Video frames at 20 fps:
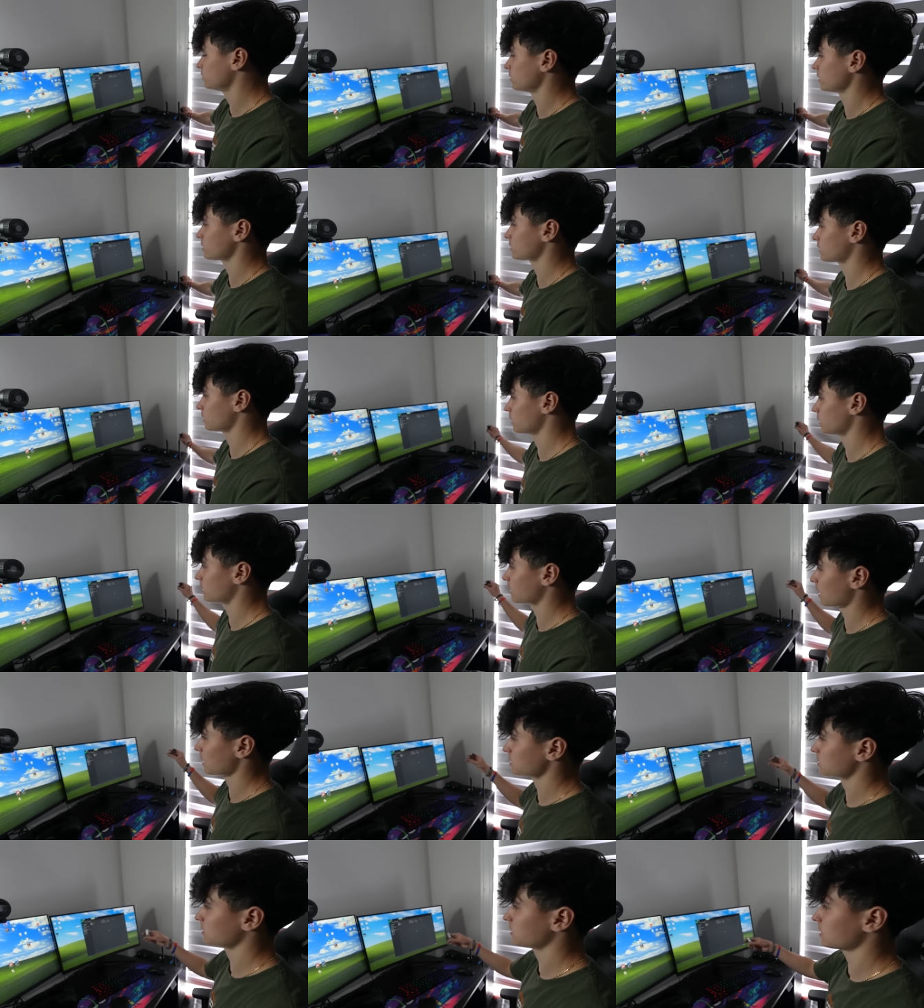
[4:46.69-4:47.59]
just gonna
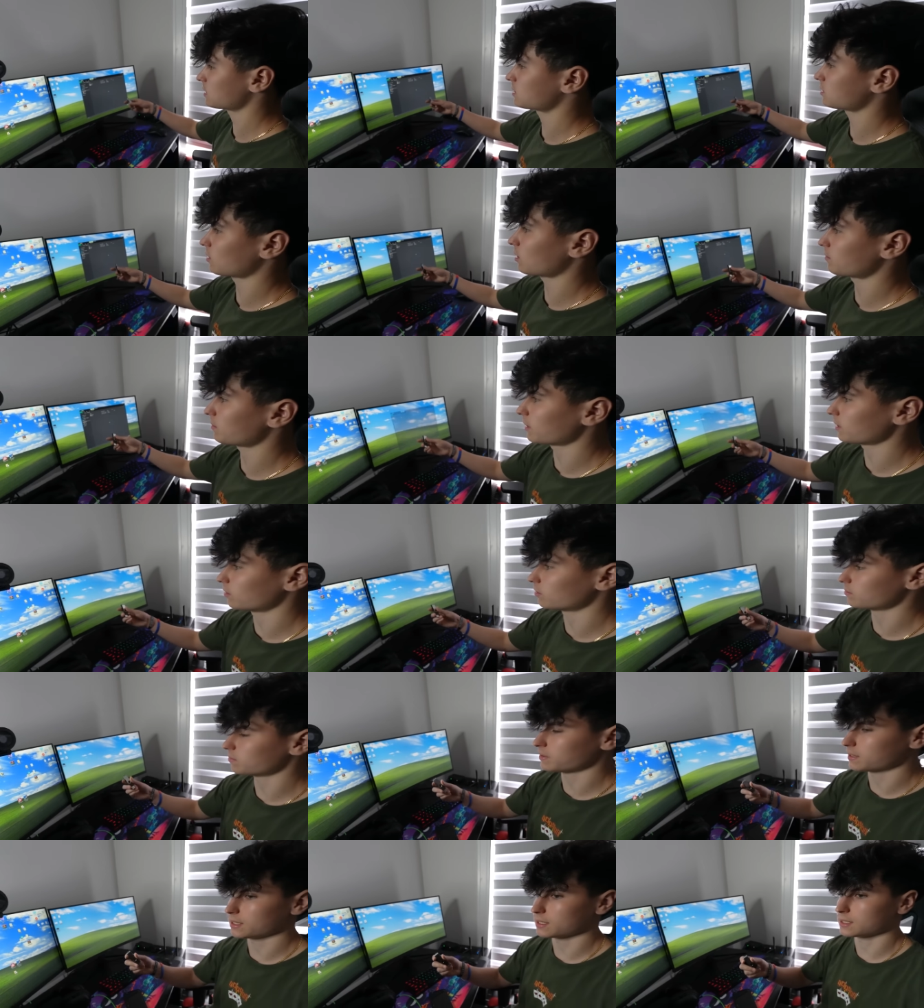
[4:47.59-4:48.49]
test this on my
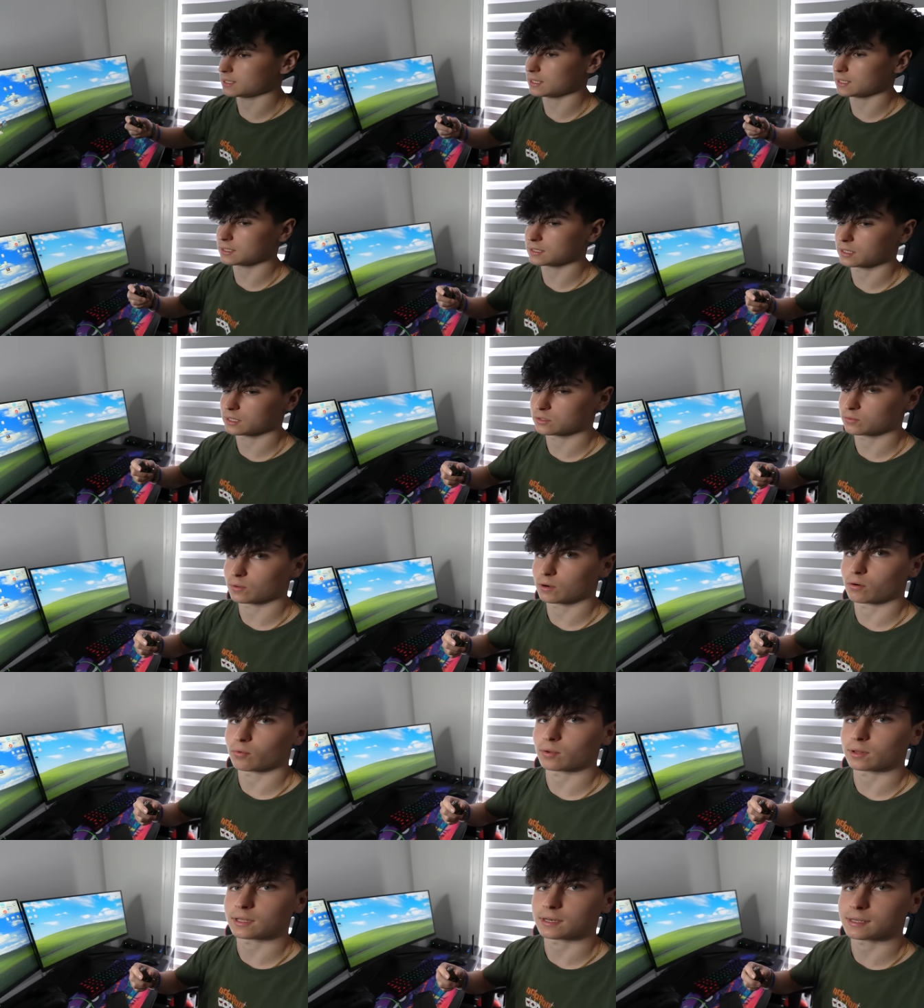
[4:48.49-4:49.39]
own PC since we
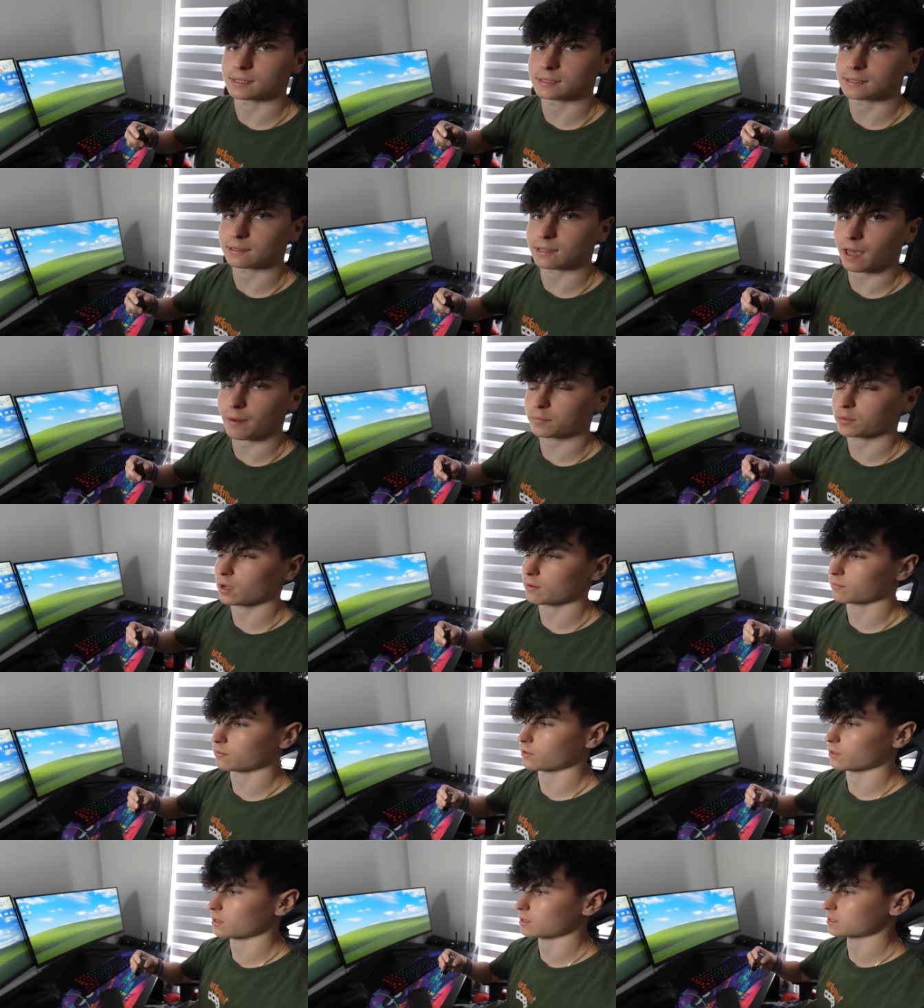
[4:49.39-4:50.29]
don't really need the
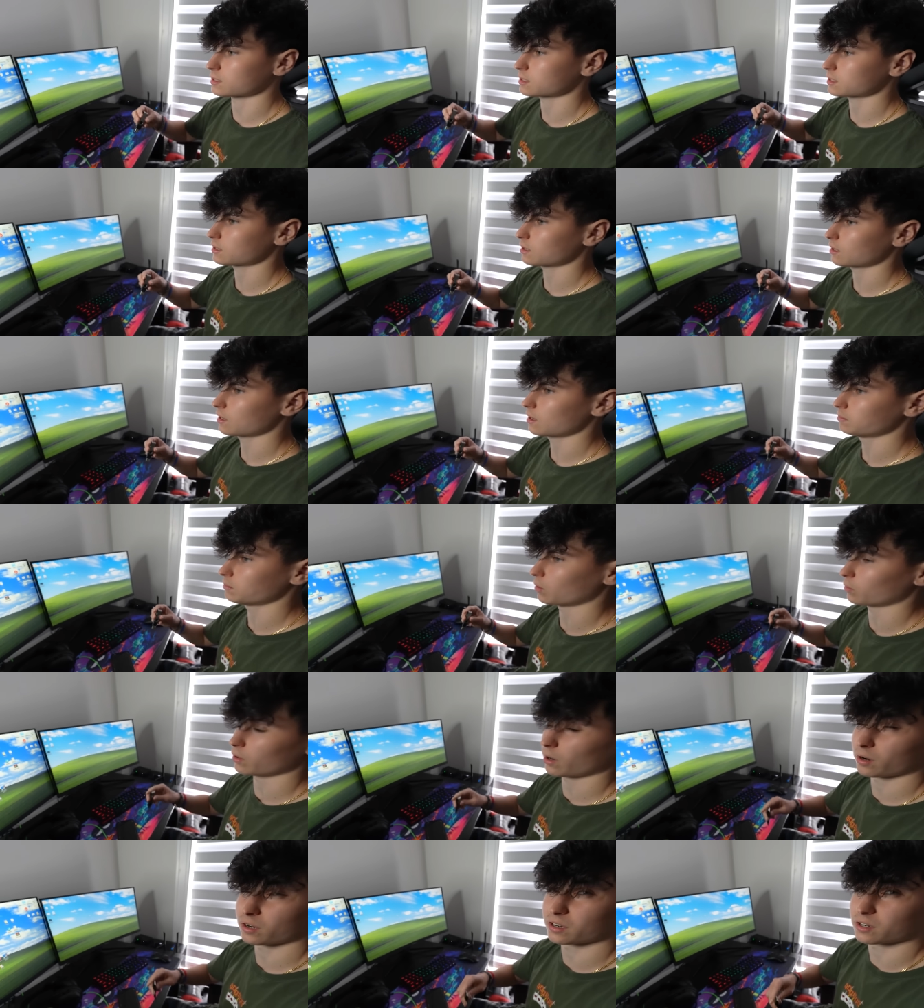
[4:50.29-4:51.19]
laptop for this. But
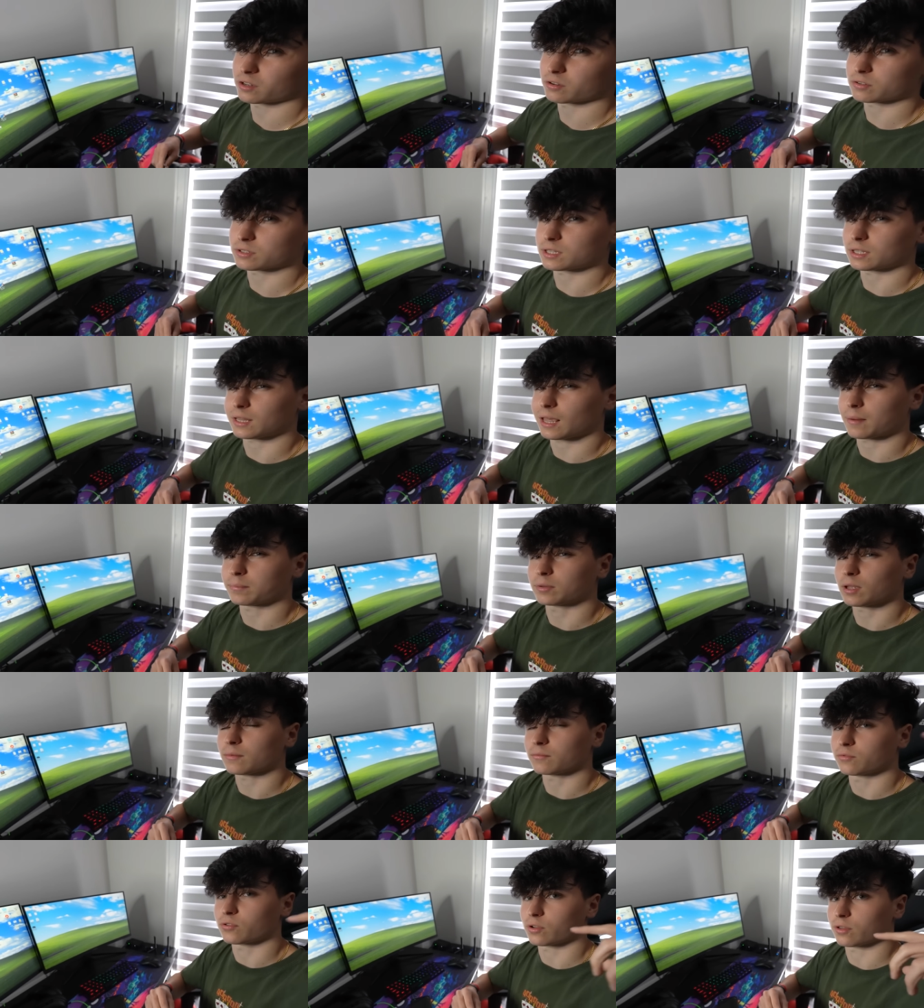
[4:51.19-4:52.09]
we are gonna use the
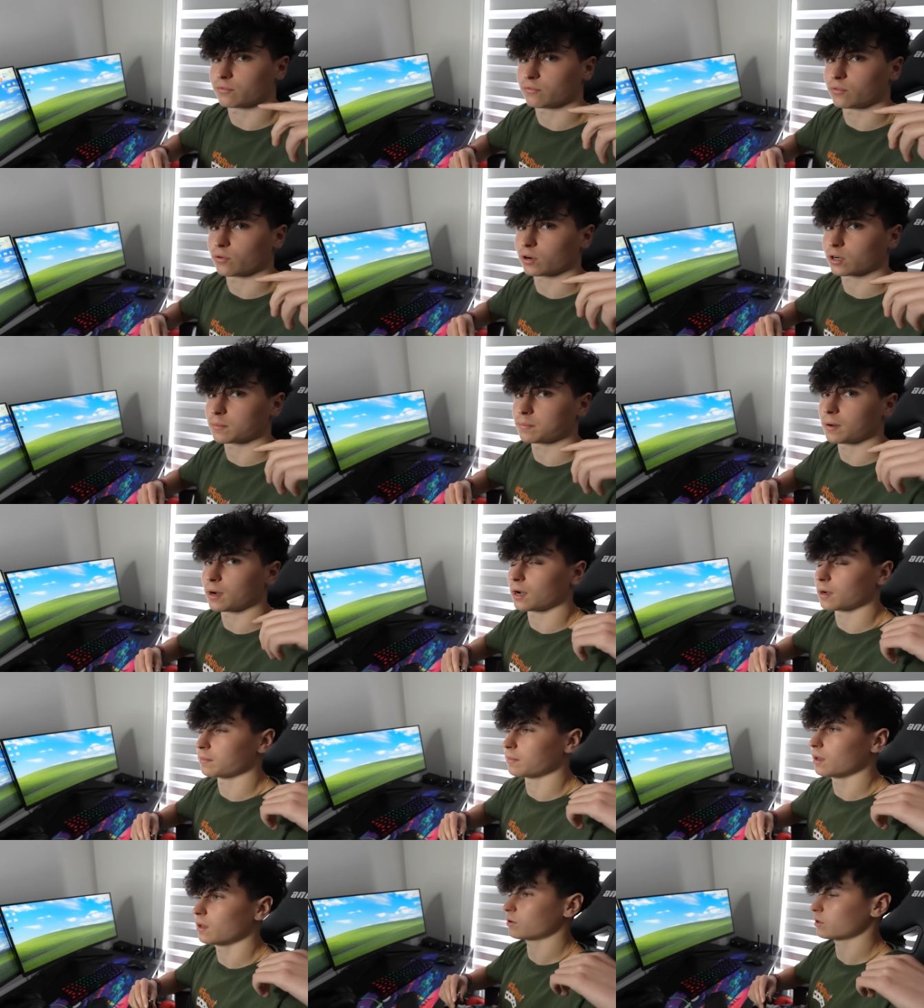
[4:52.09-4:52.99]
laptop for the fork
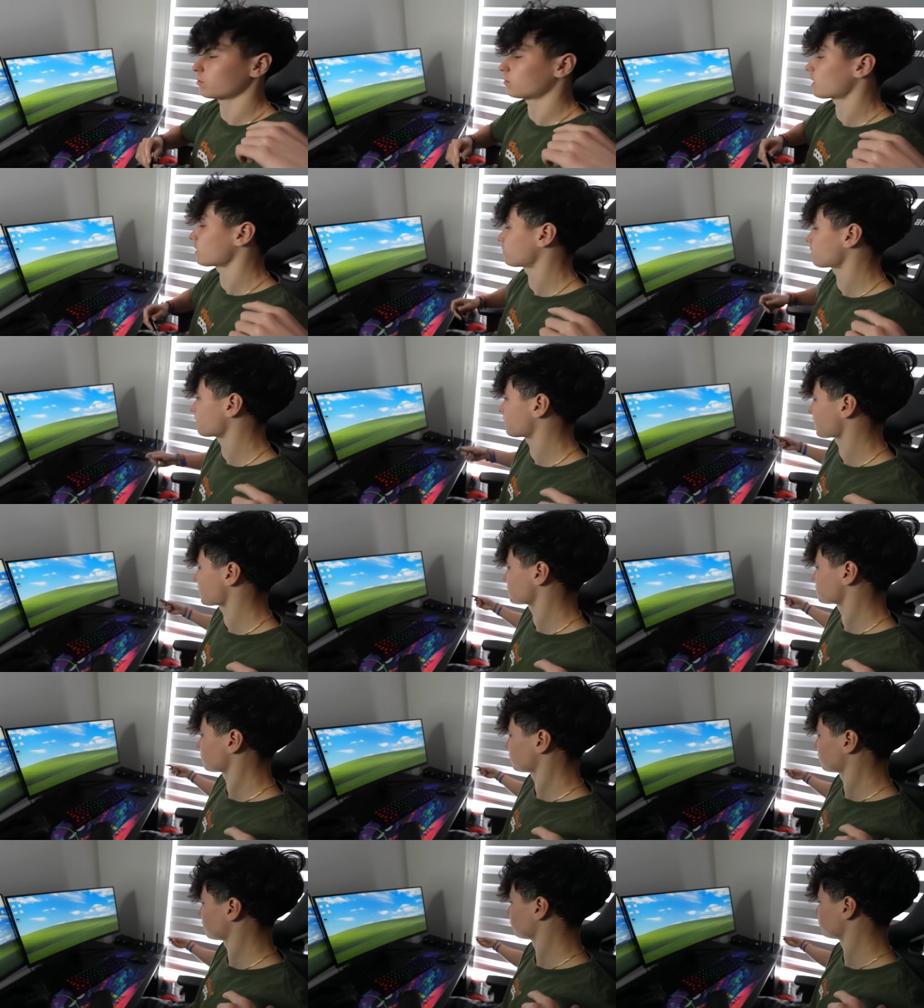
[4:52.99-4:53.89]
bomb. For the Wi-Fi
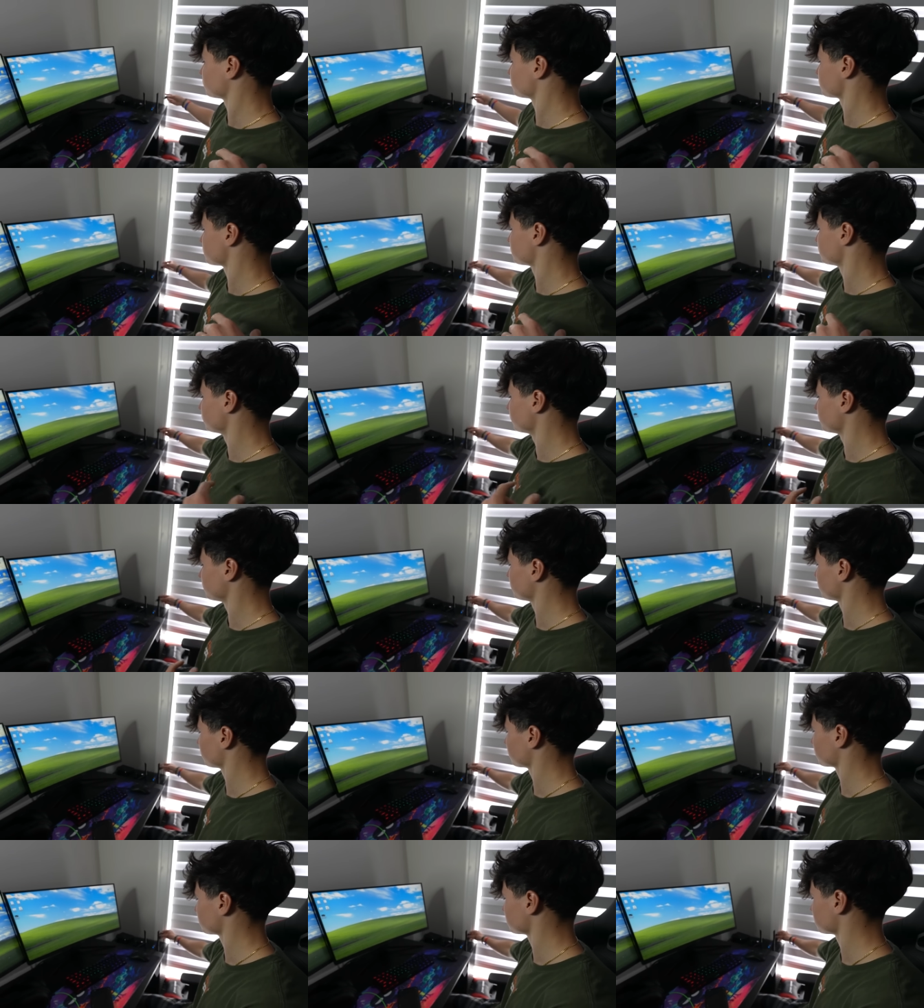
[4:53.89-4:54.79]
password that we'll just do it
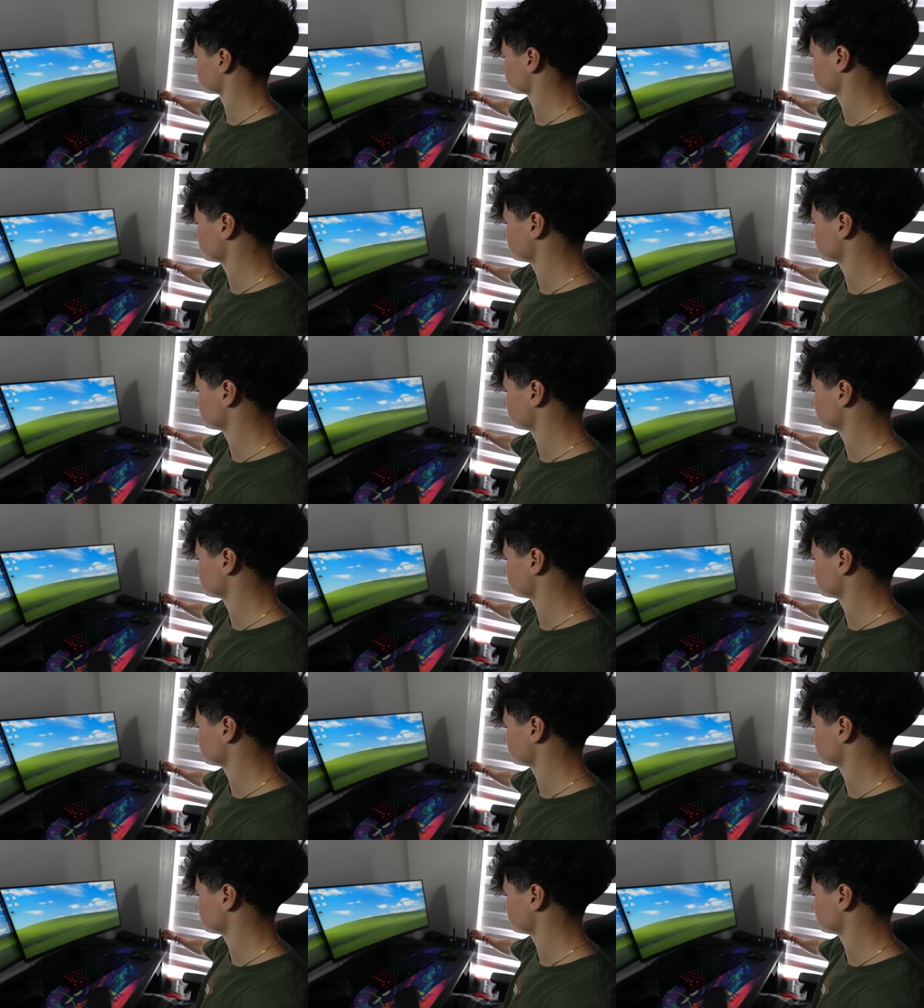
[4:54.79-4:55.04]
here because